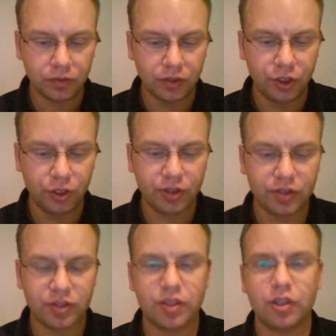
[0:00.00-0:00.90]
You can
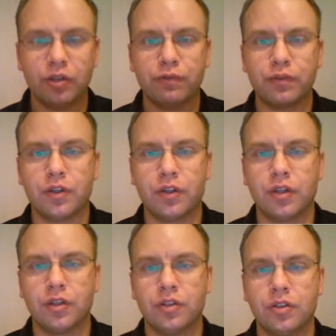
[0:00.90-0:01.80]
still, for